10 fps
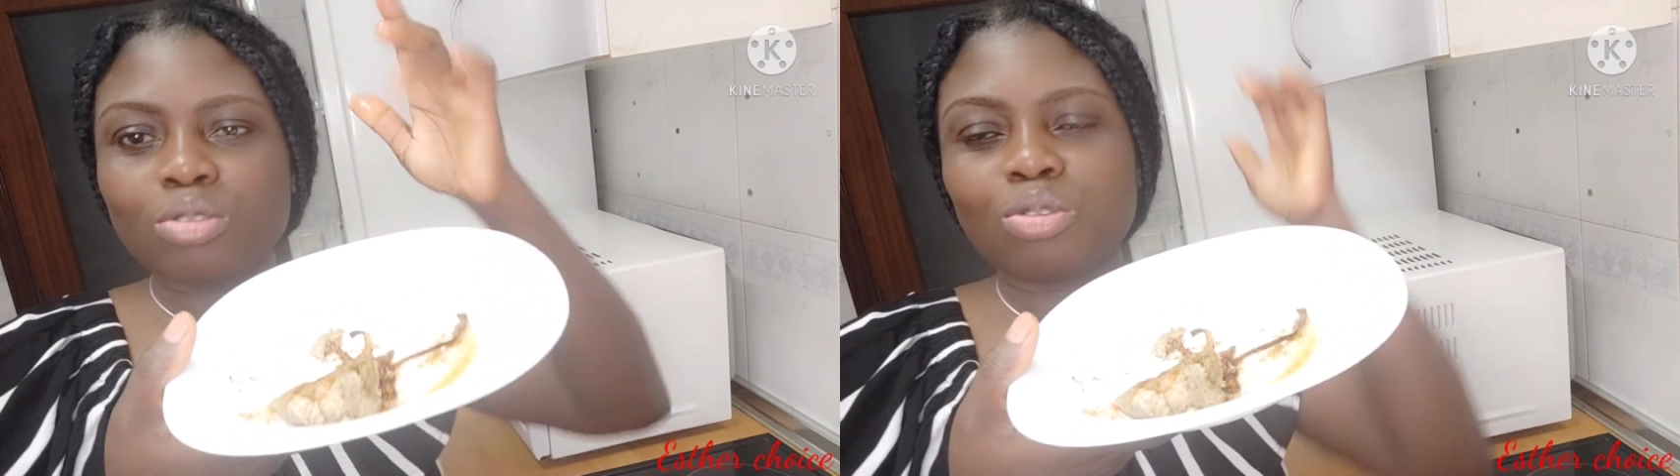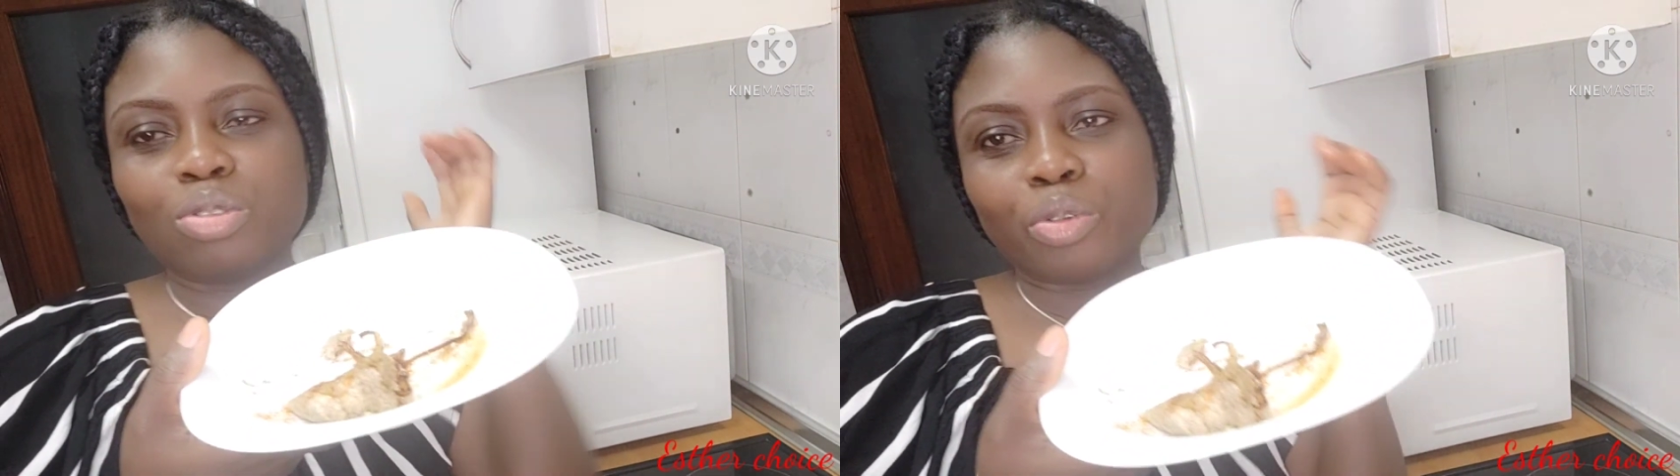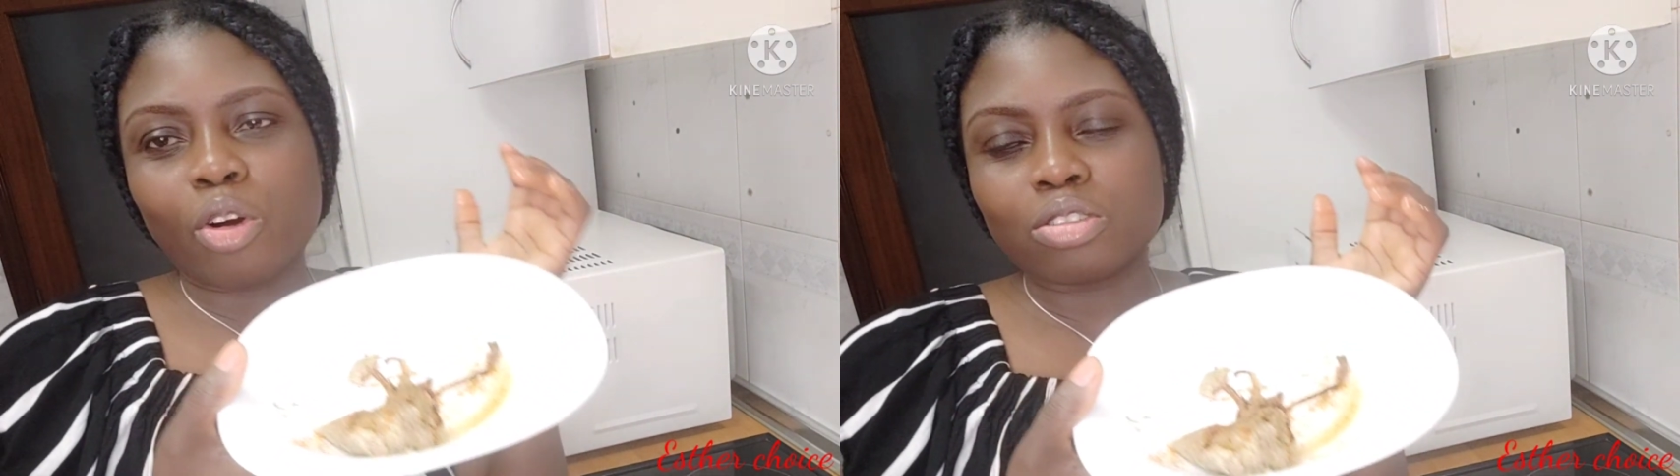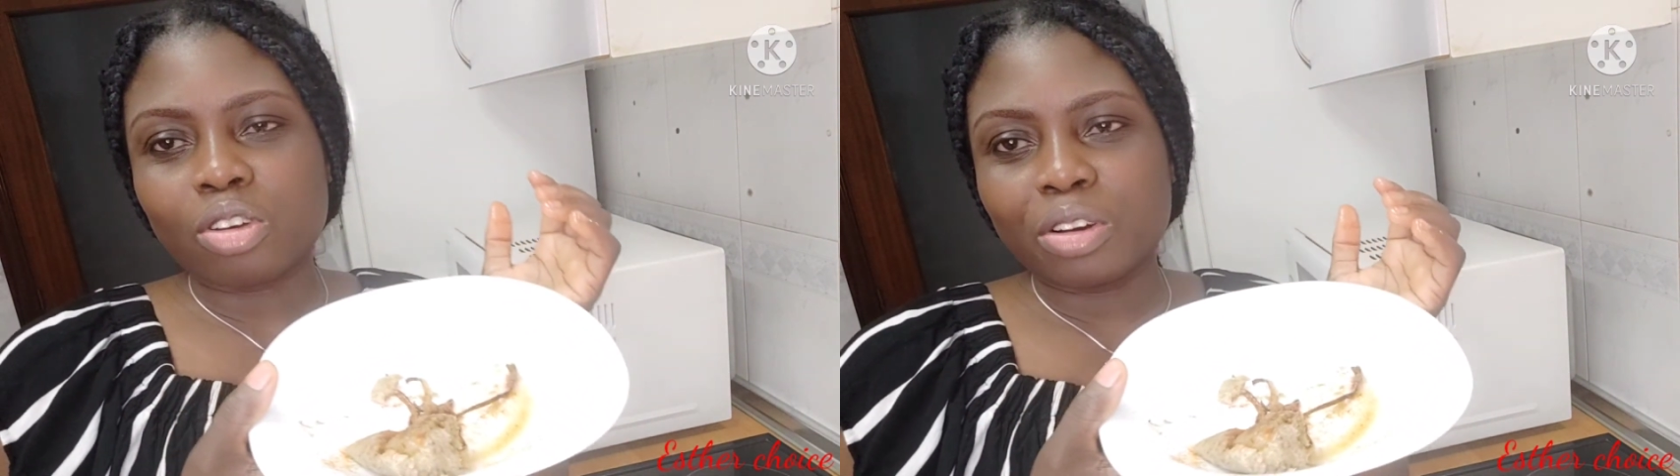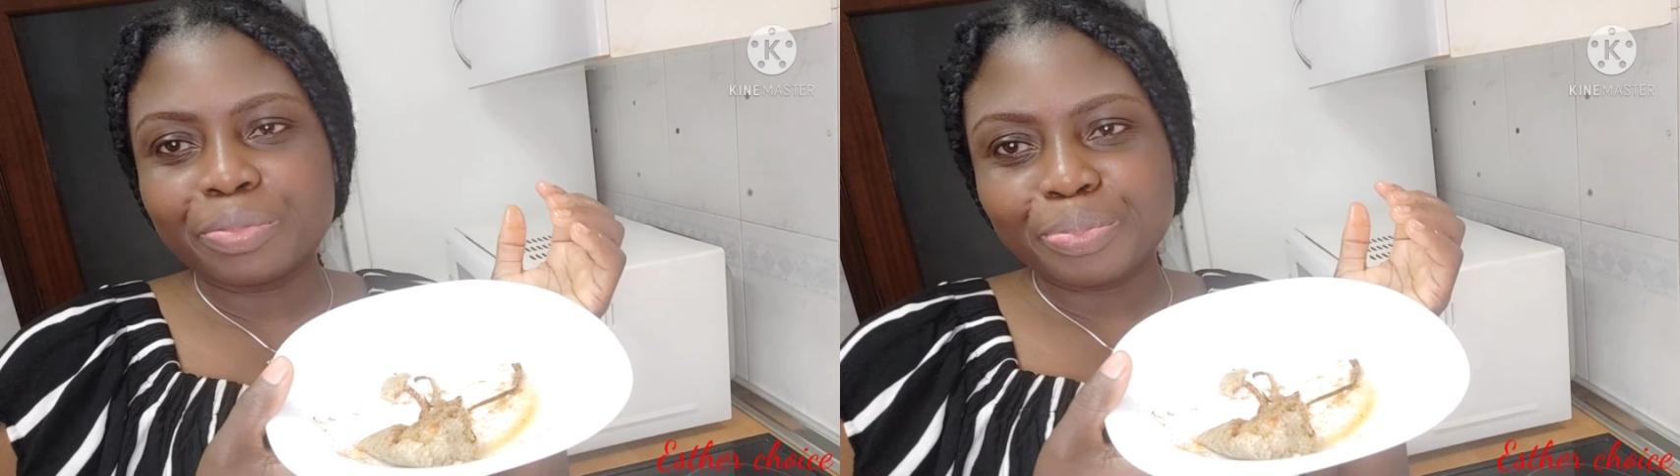to
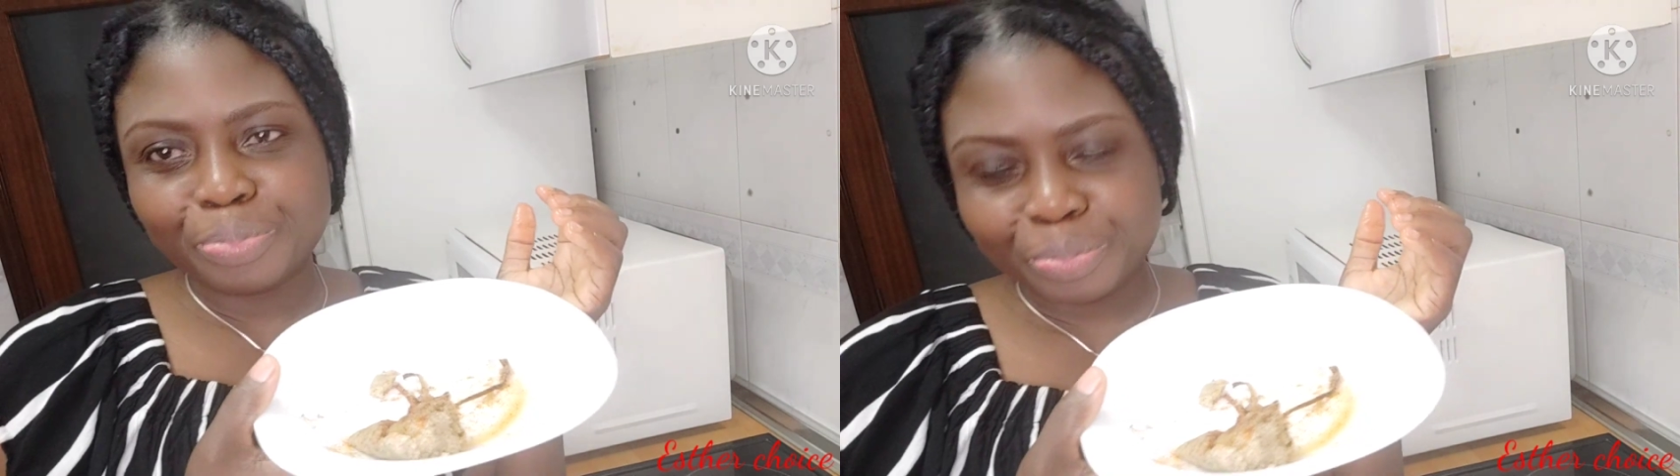also